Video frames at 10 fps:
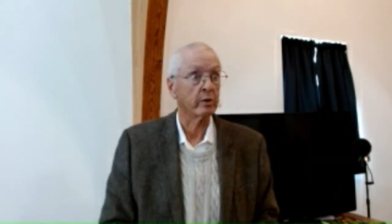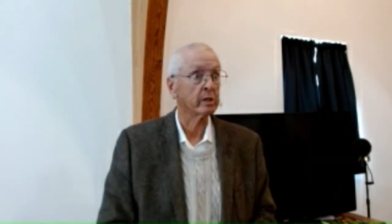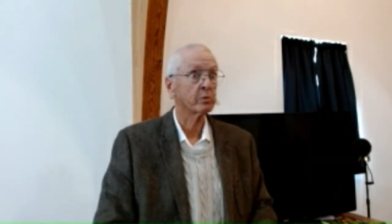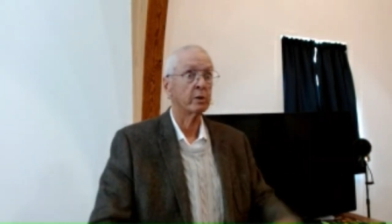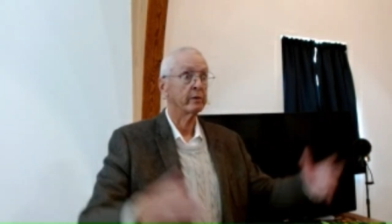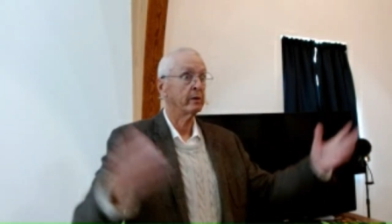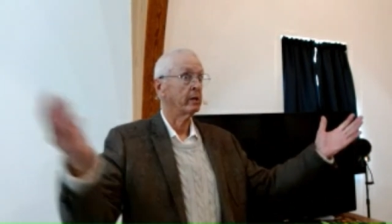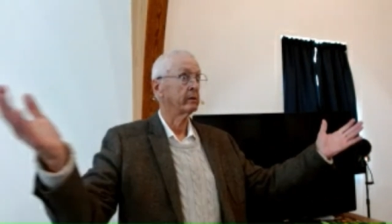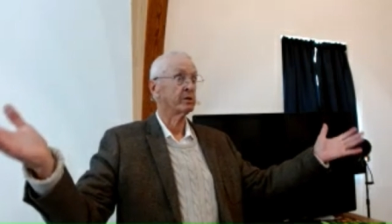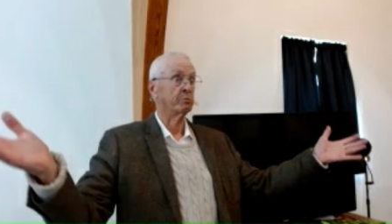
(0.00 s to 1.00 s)
That's why they
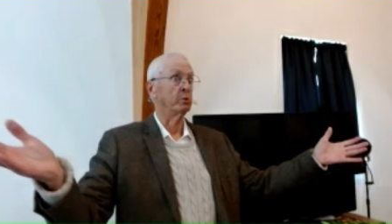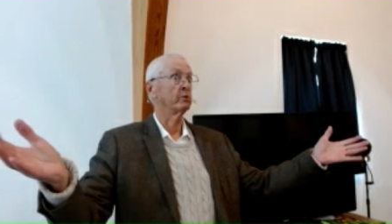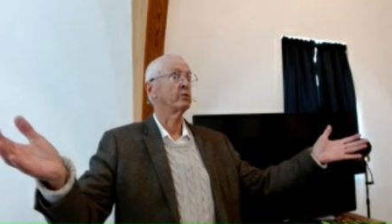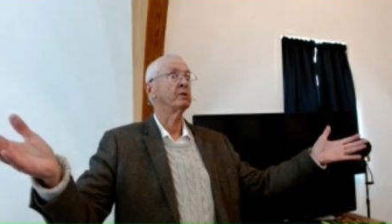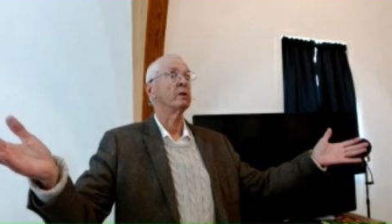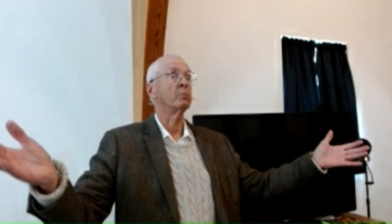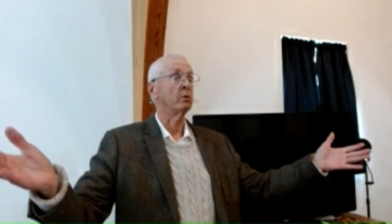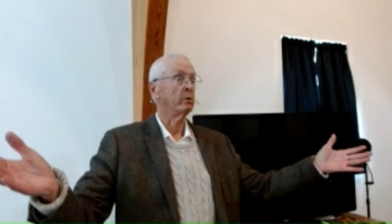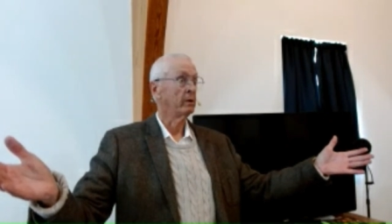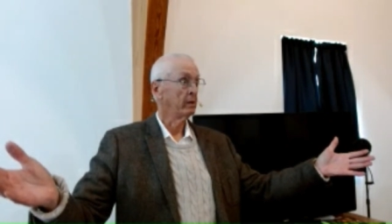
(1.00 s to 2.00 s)
had this beautiful
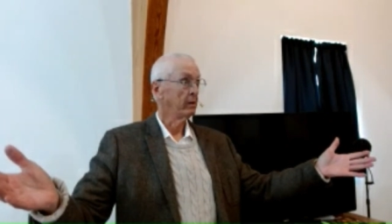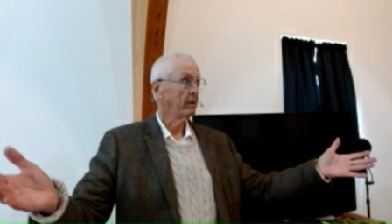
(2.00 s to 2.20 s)
temple